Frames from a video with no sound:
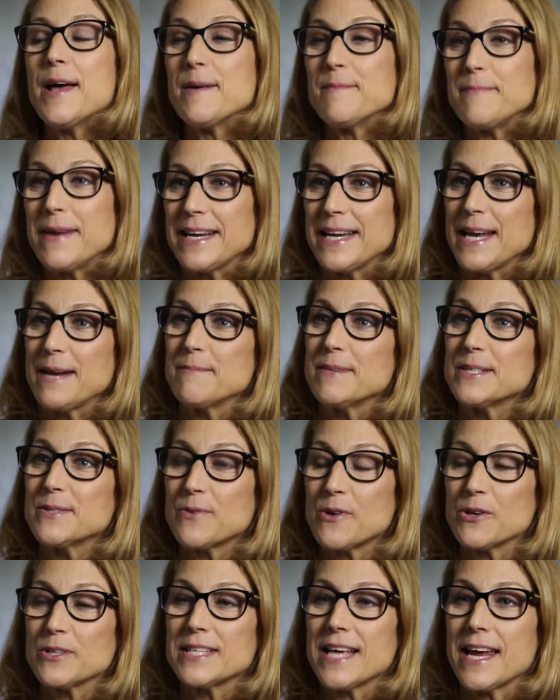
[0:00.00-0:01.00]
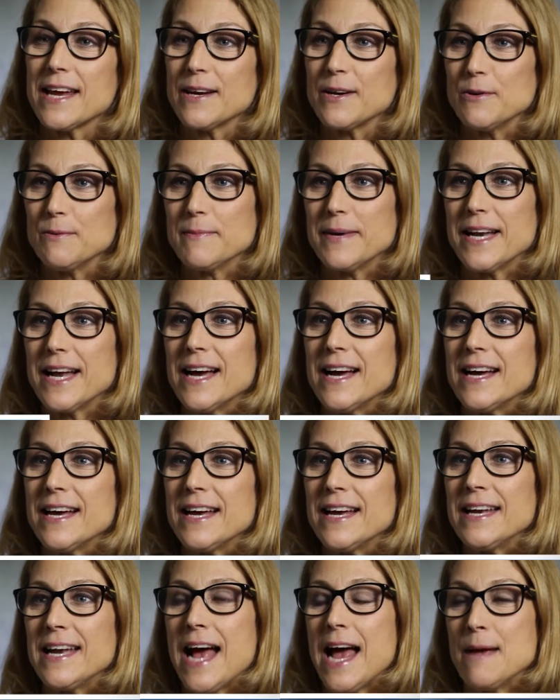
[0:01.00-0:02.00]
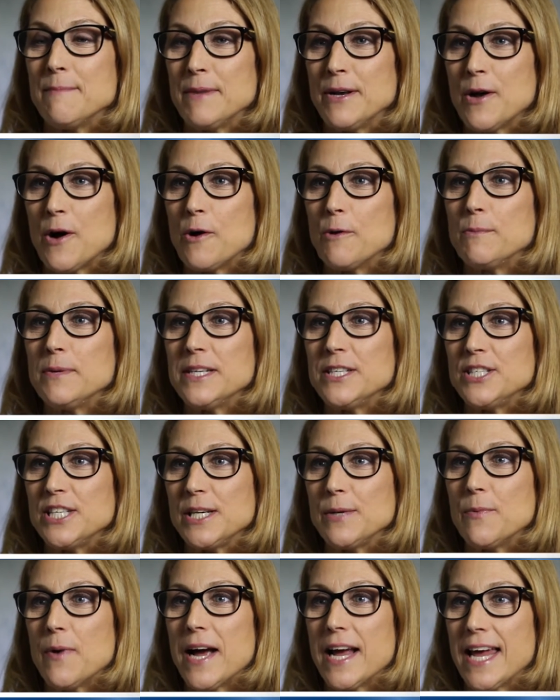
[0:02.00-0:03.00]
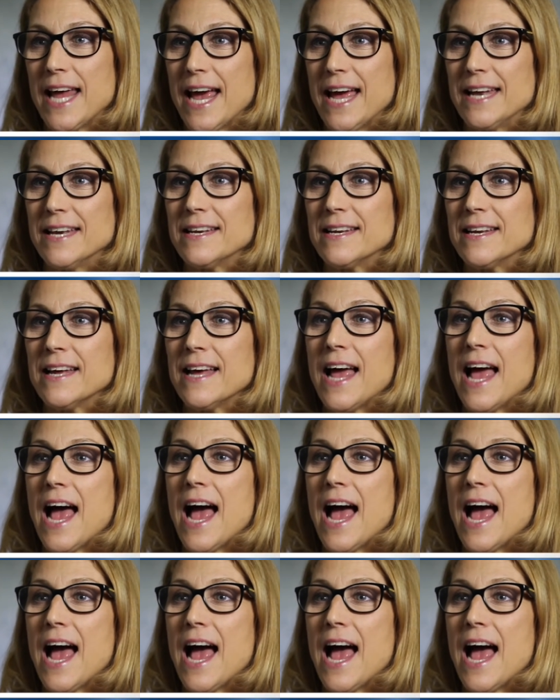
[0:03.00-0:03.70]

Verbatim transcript: My name is Roseann Gumina and I'm an OBGYN.